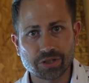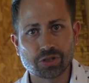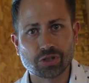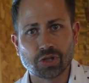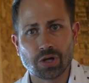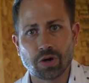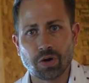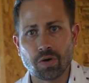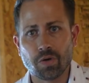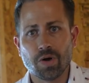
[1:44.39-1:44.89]

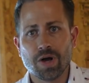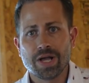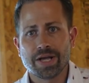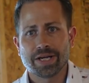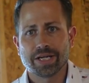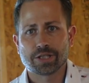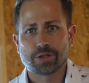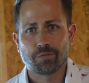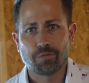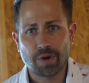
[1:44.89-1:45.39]
So
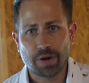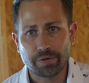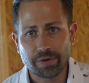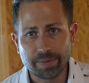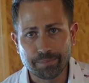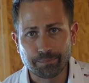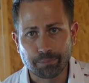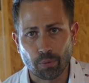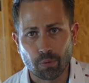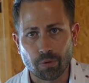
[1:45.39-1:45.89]
it's very
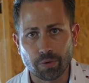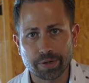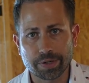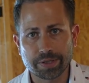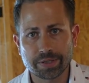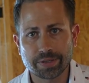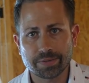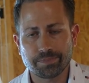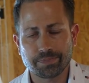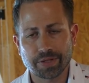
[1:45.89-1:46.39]

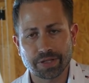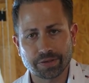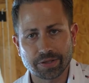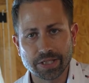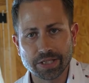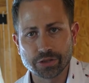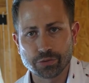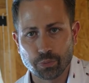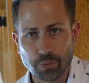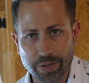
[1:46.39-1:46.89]
important that
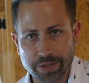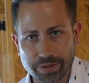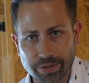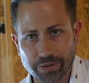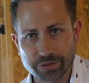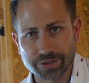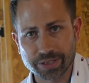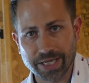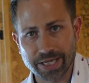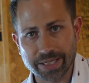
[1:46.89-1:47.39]
these
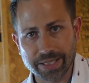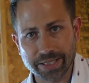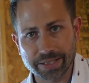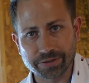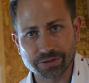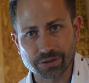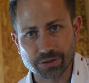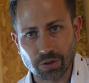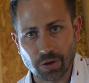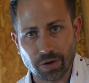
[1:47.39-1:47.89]
windows get
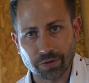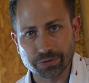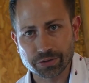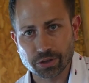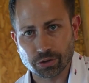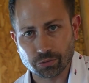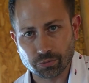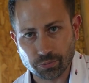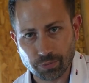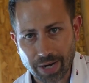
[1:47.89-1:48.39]
installed
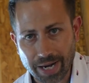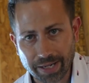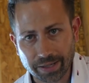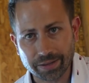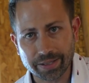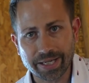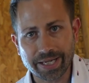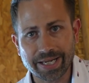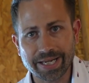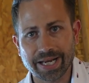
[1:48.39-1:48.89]

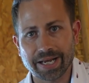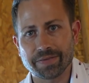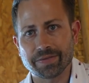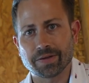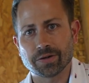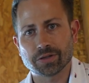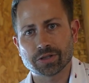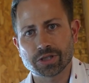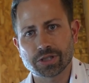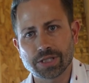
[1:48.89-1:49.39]
correctly and
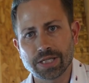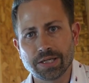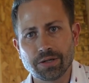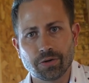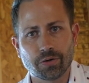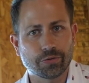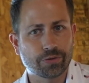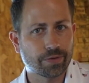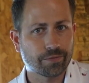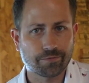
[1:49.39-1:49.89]
they're
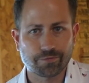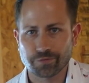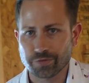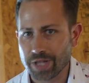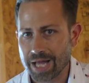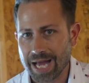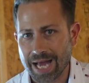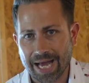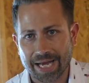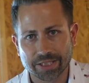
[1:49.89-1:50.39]
sealed and
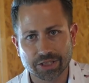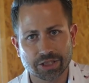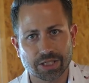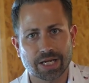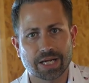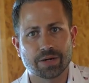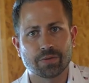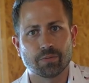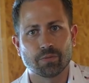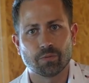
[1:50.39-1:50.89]
flashed
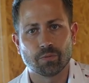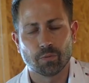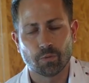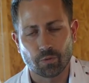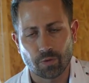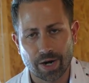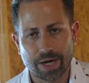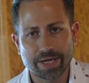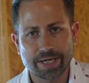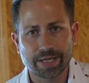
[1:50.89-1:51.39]
and
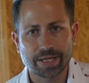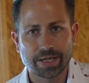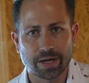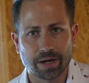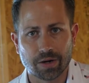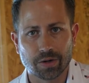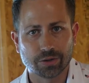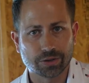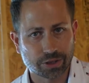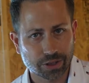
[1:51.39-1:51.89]
ready to
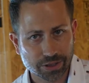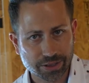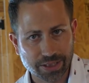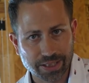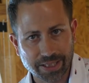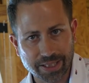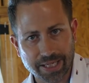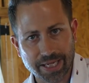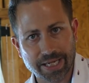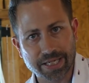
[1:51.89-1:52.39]
go just
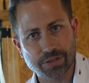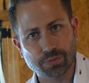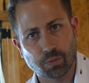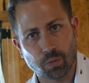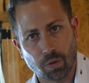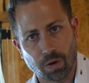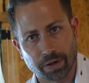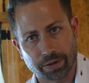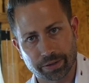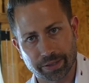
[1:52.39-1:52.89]
in case
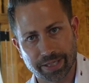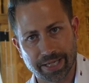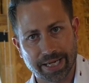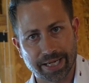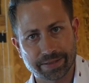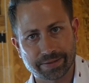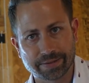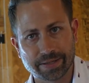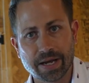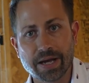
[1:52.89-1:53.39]
water
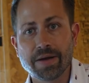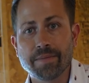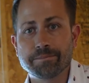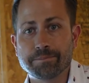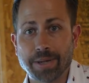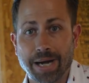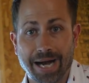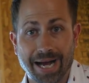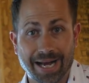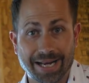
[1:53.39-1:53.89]
gets
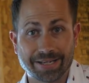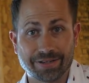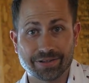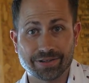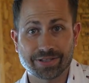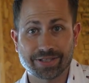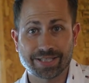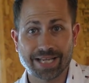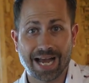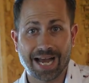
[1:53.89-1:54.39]
behind your
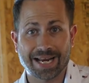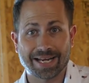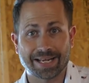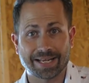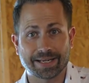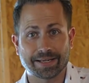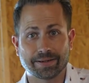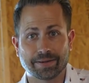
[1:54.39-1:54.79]
siding.